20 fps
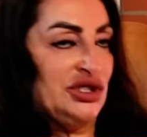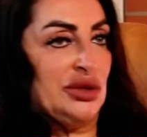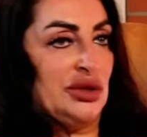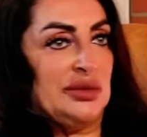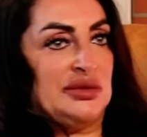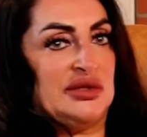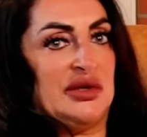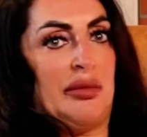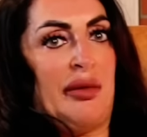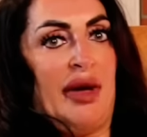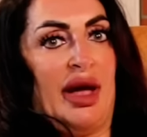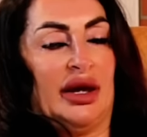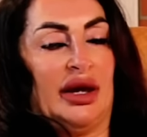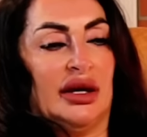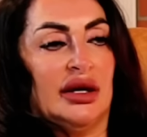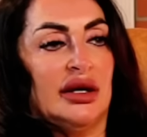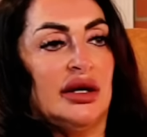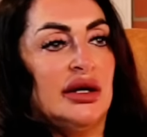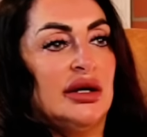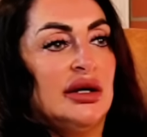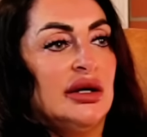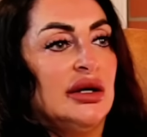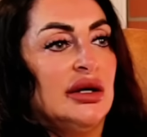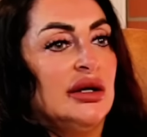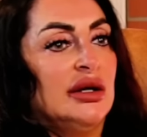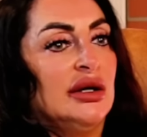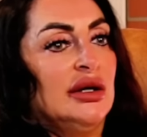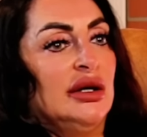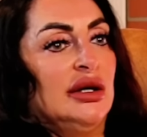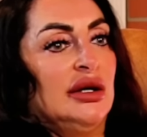Shipshead Bay.
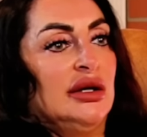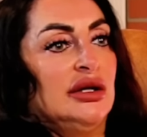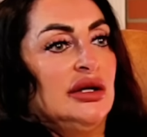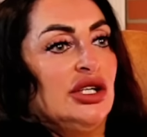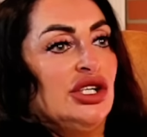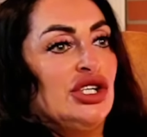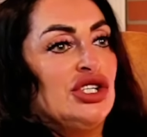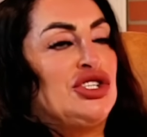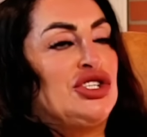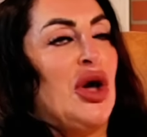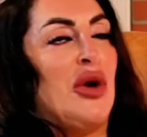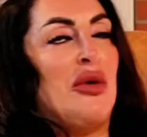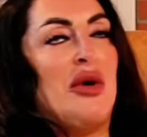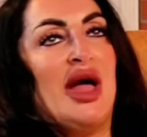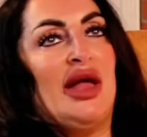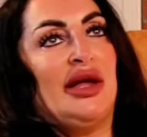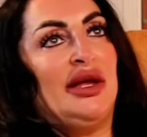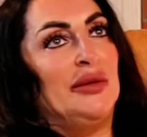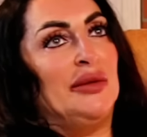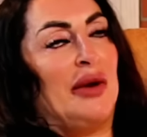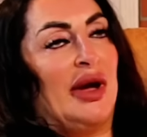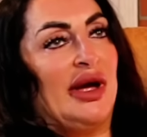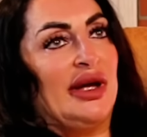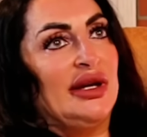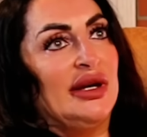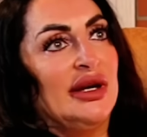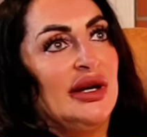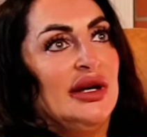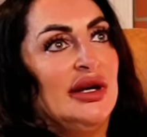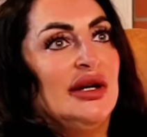So anyway,